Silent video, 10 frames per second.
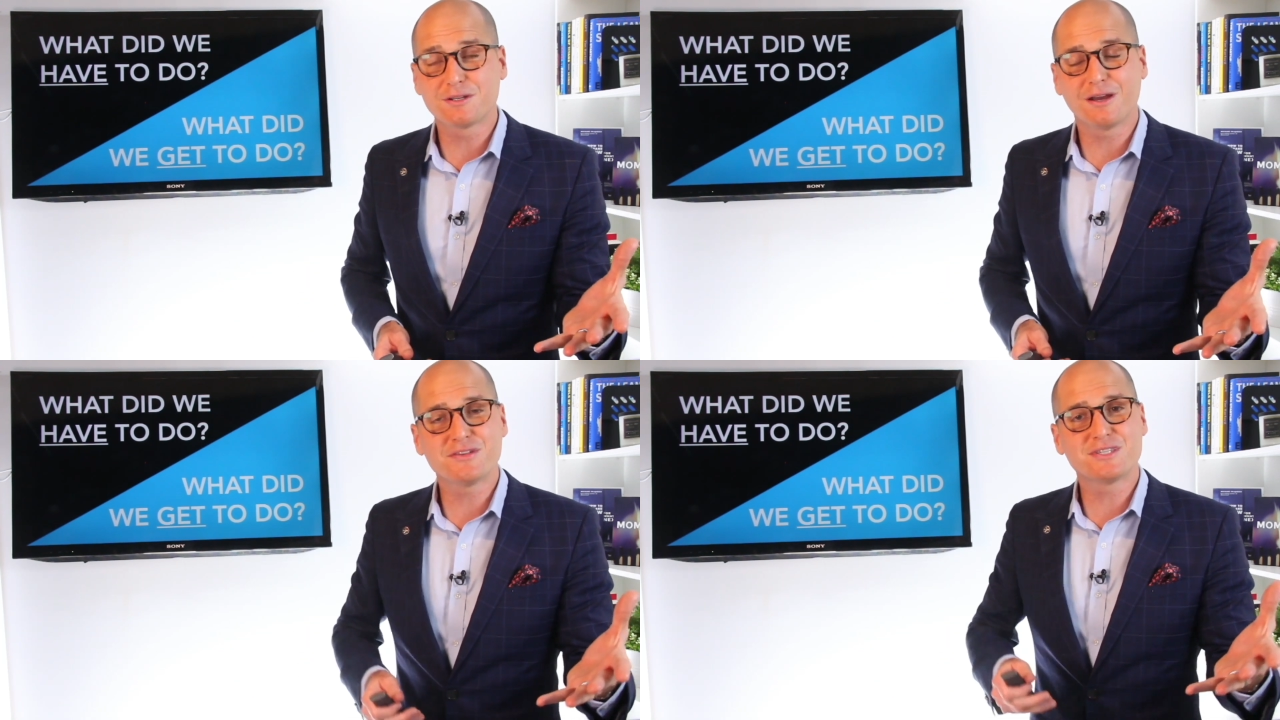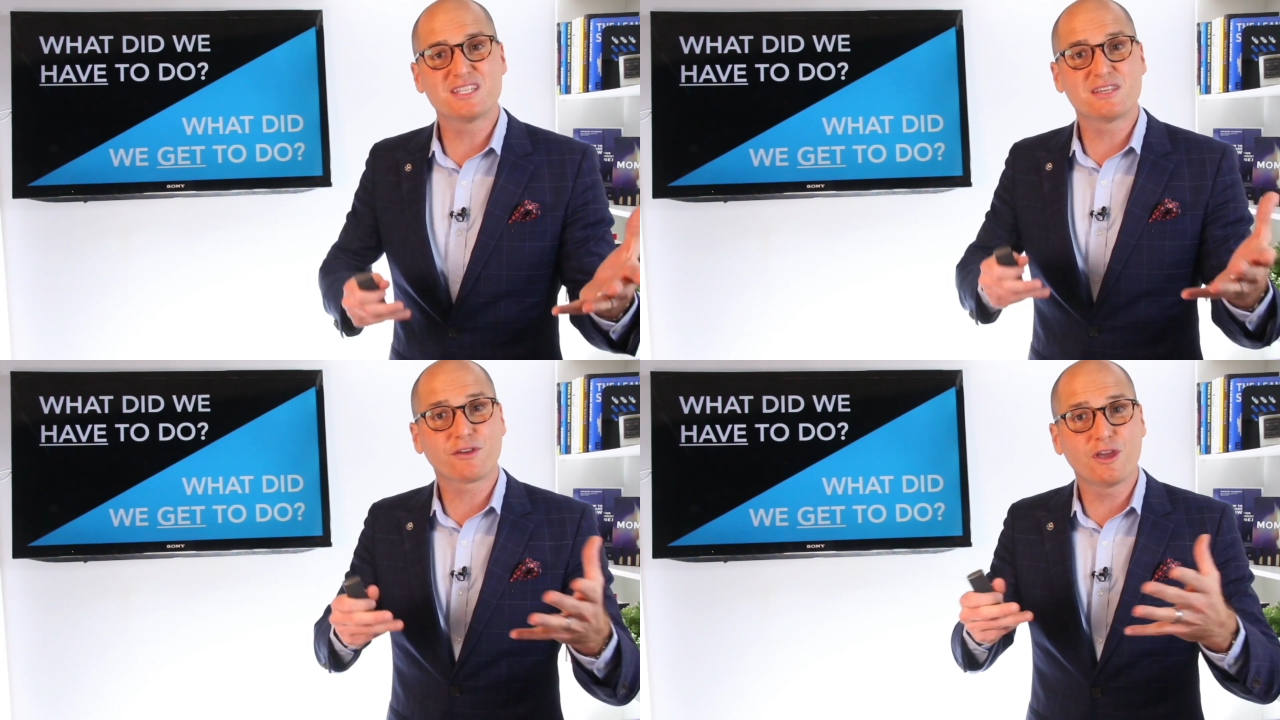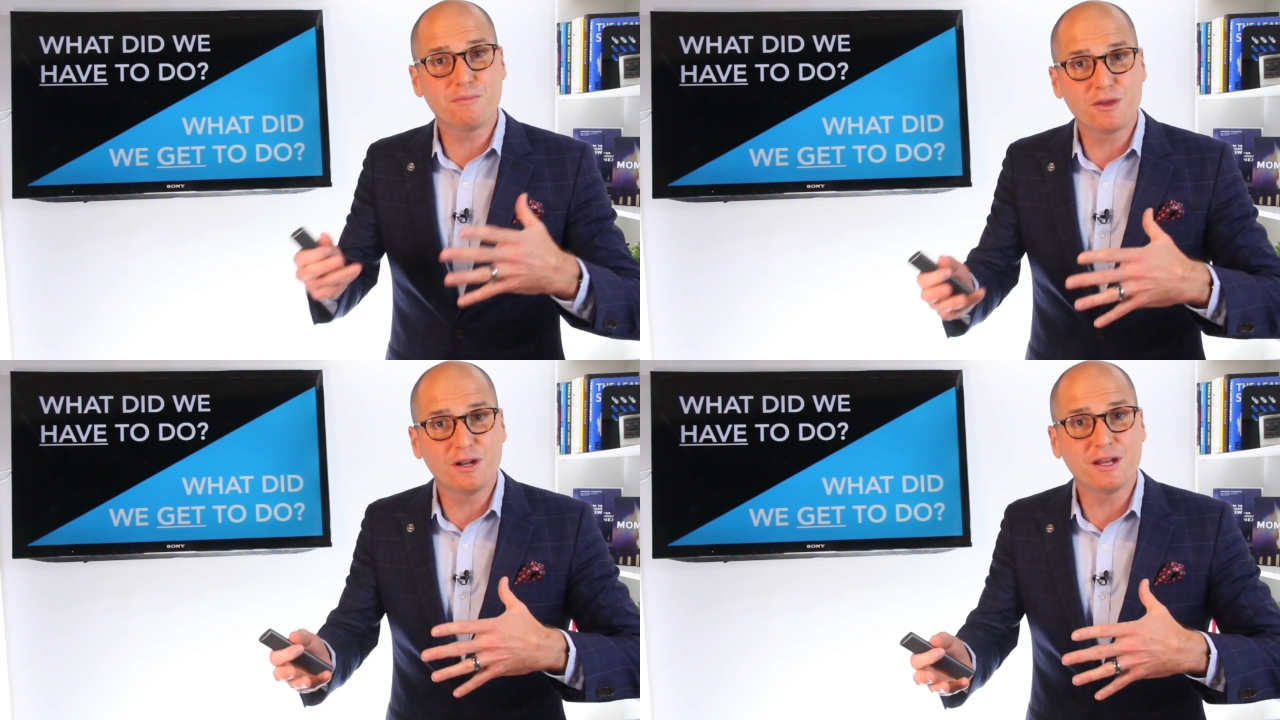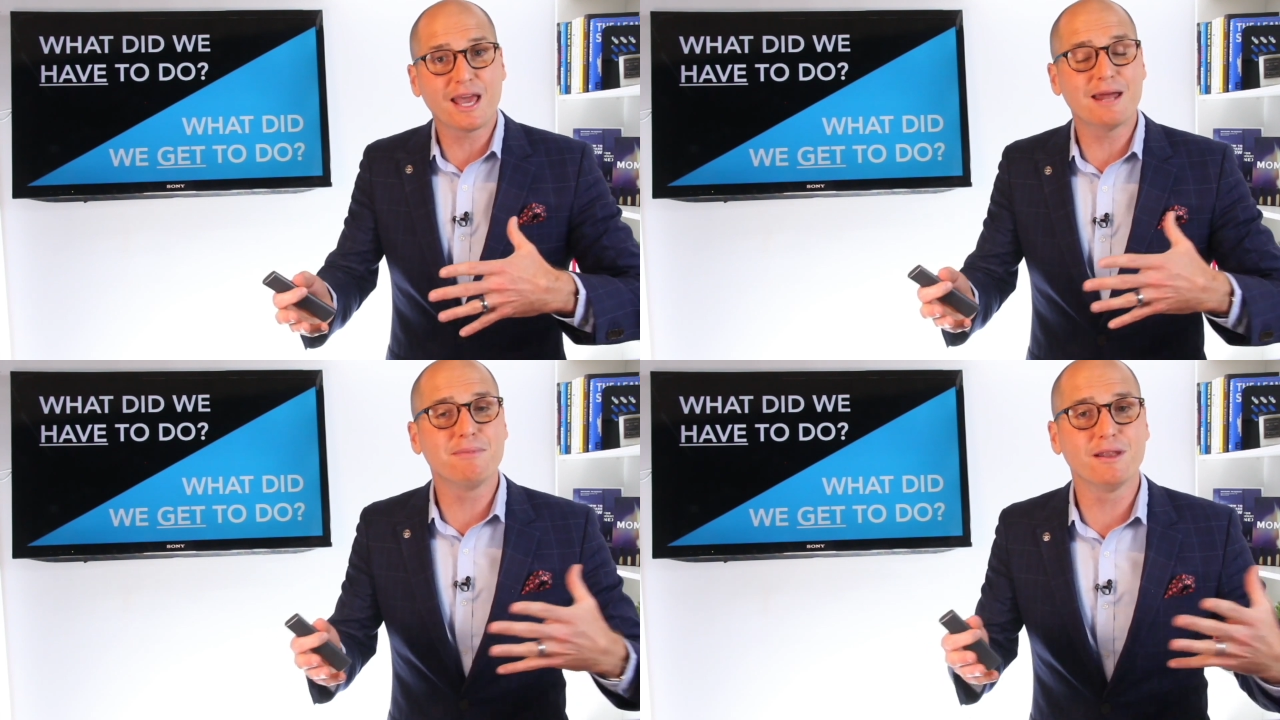of a sense of community
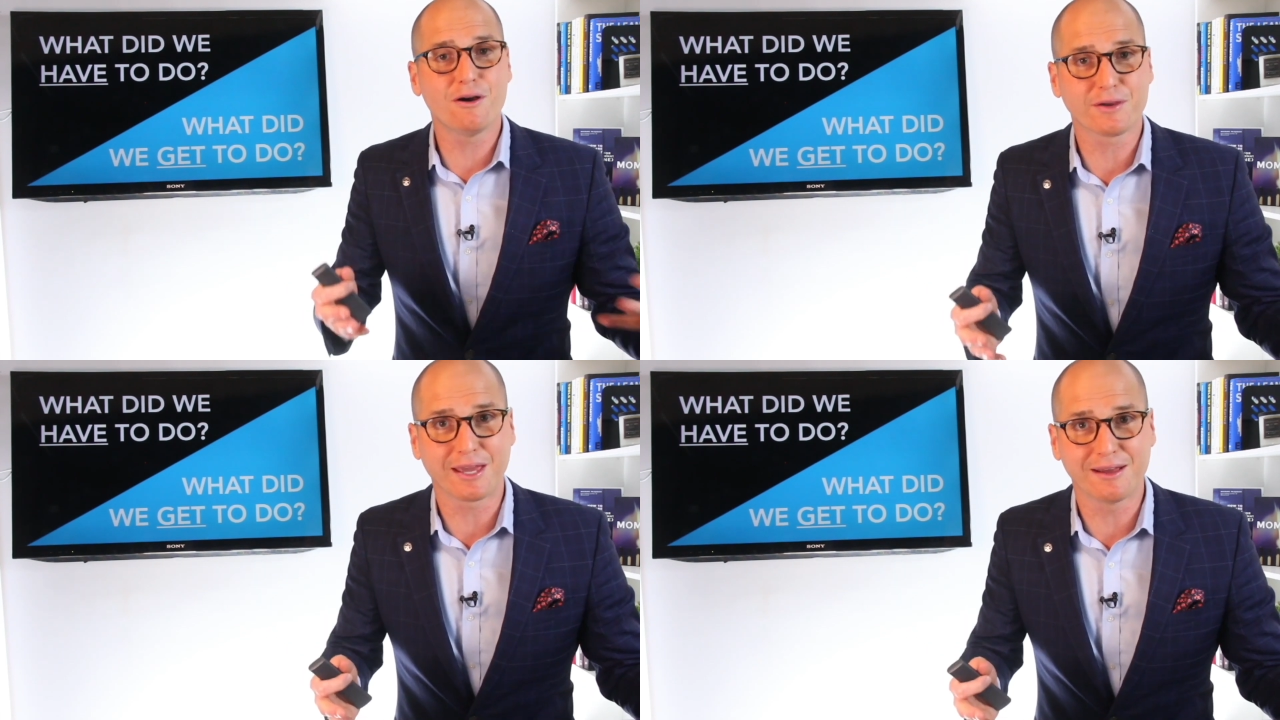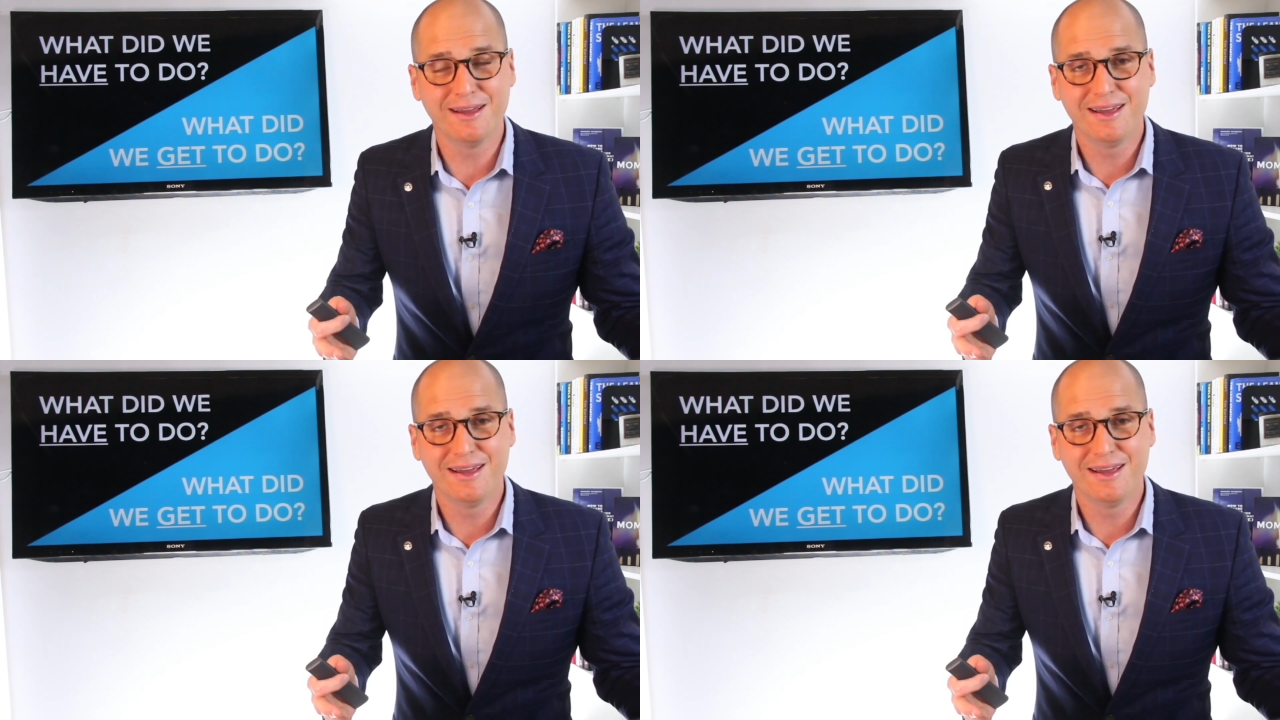and belonging.